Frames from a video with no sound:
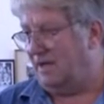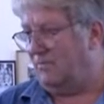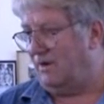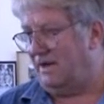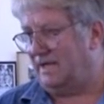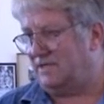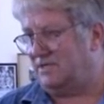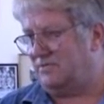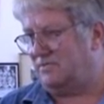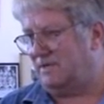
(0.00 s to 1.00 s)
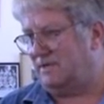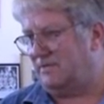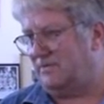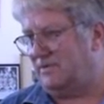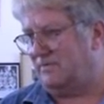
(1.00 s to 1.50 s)
And what I like to do as well,
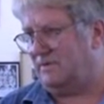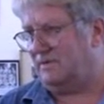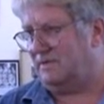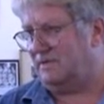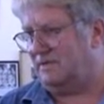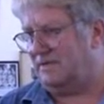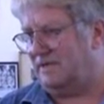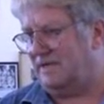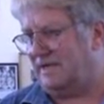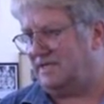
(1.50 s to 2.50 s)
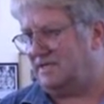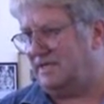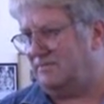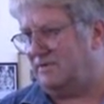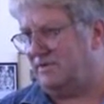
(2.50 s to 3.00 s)
when at a later
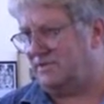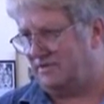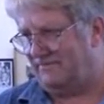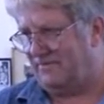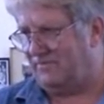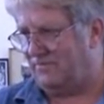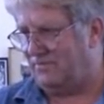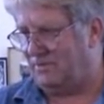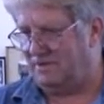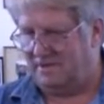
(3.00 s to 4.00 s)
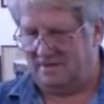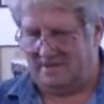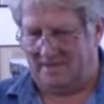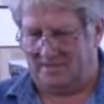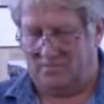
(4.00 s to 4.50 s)
stage when you get so far through the model,
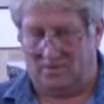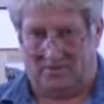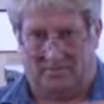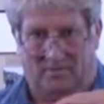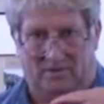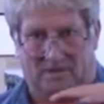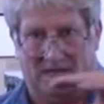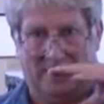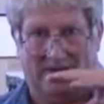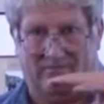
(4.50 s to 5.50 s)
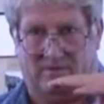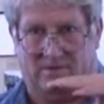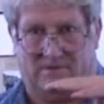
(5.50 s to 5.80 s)
is work on the model at eye level.